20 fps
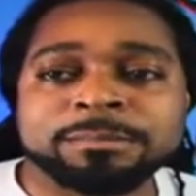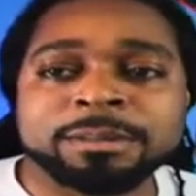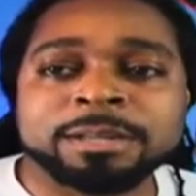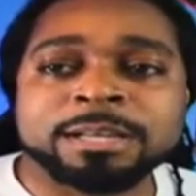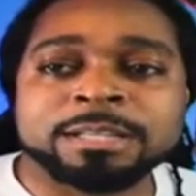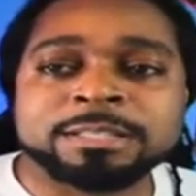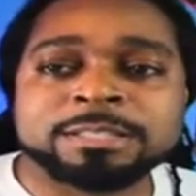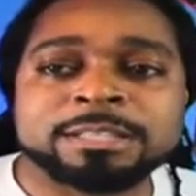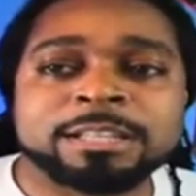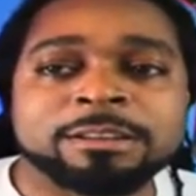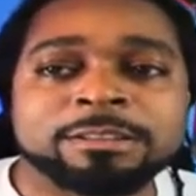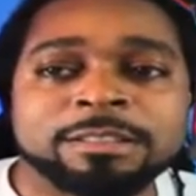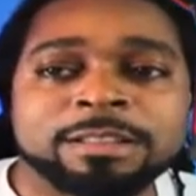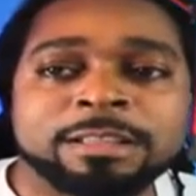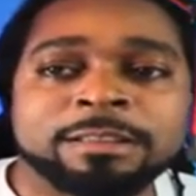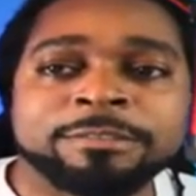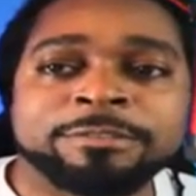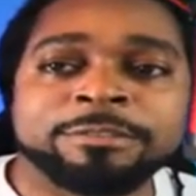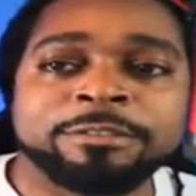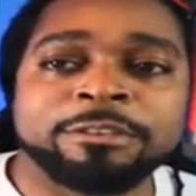cuts out
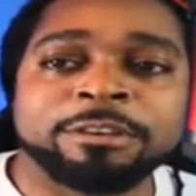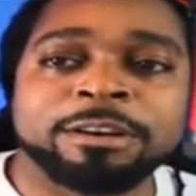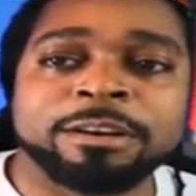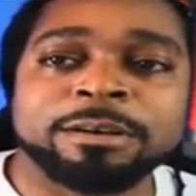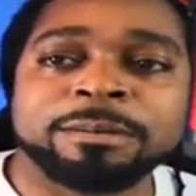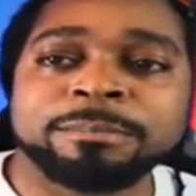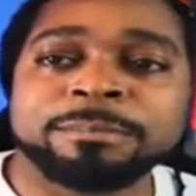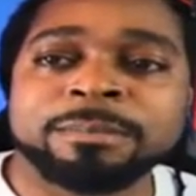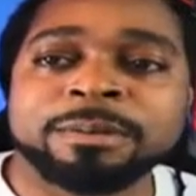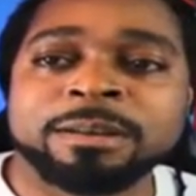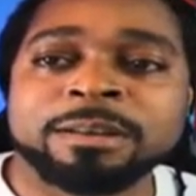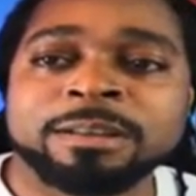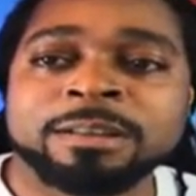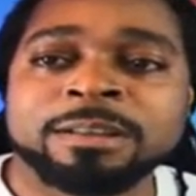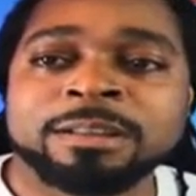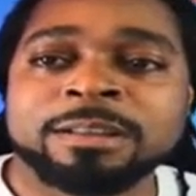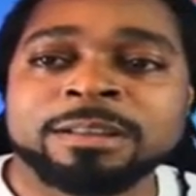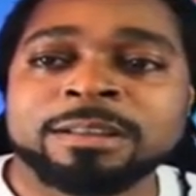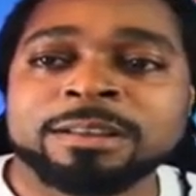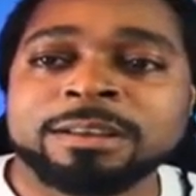there from
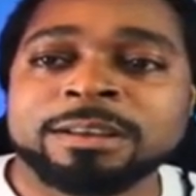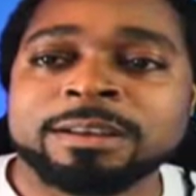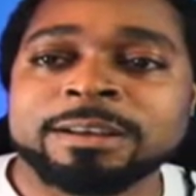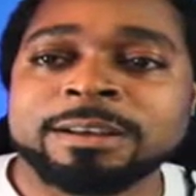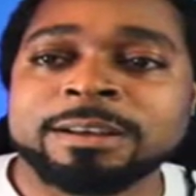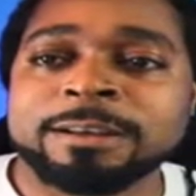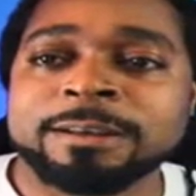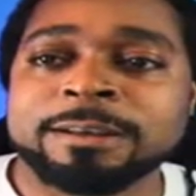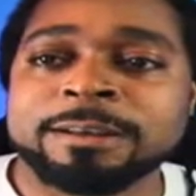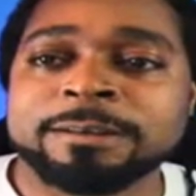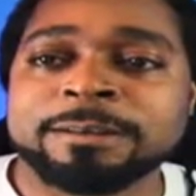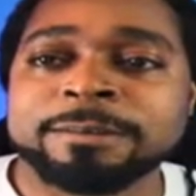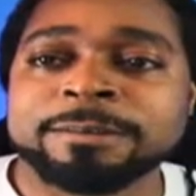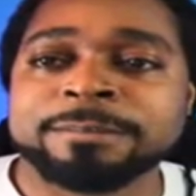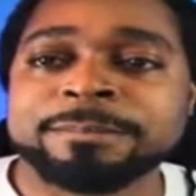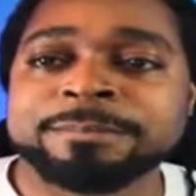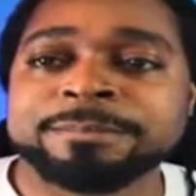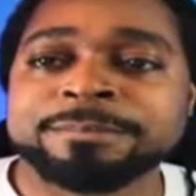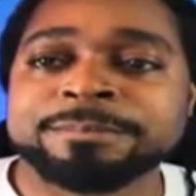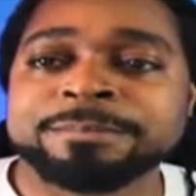
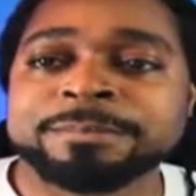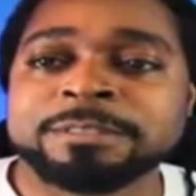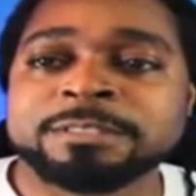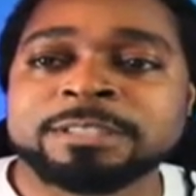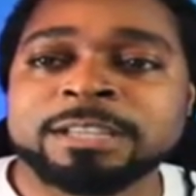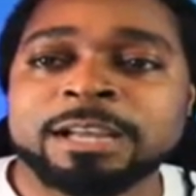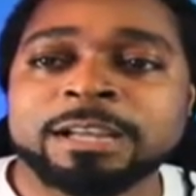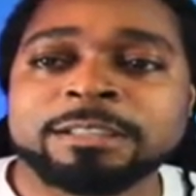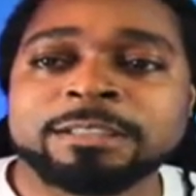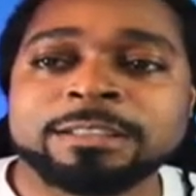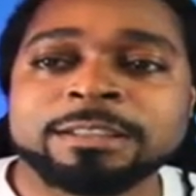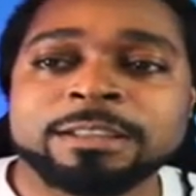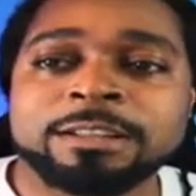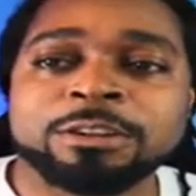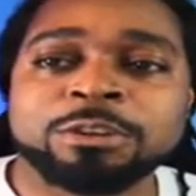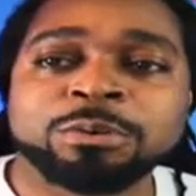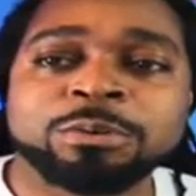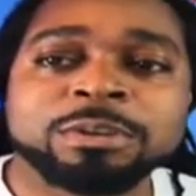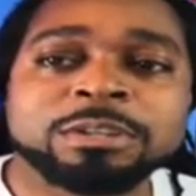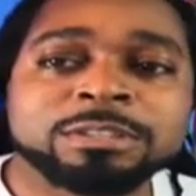Tanya
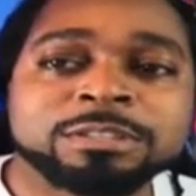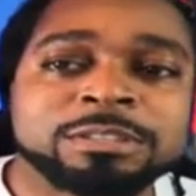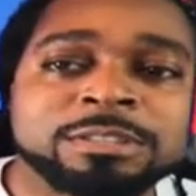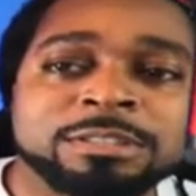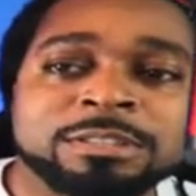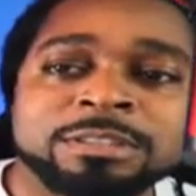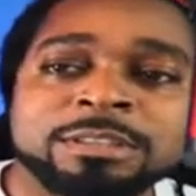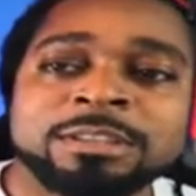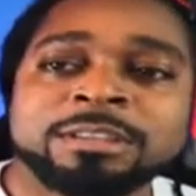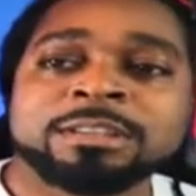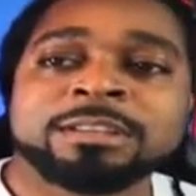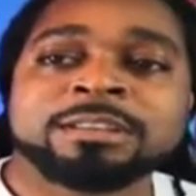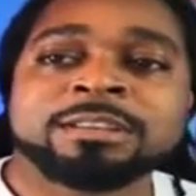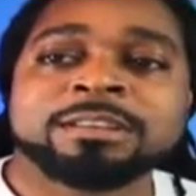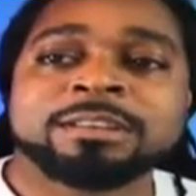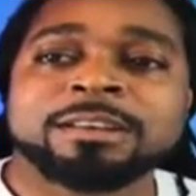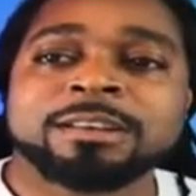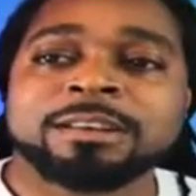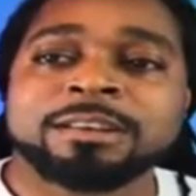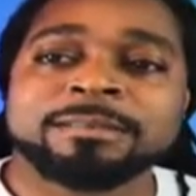Lewis.
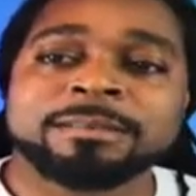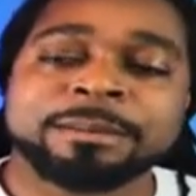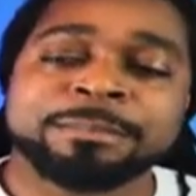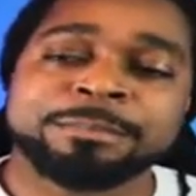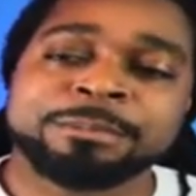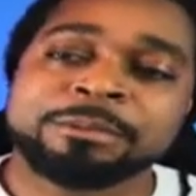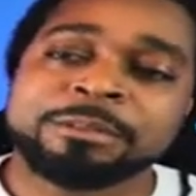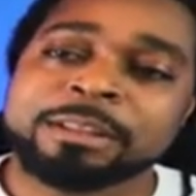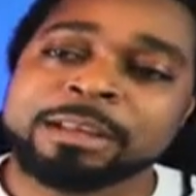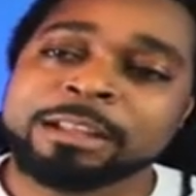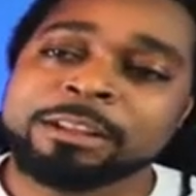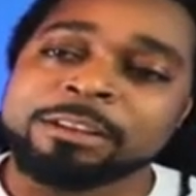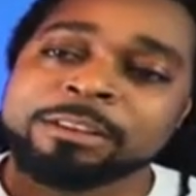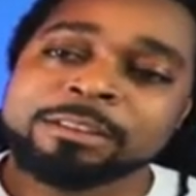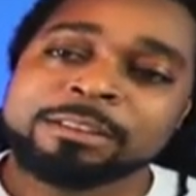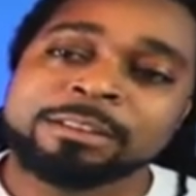I put that on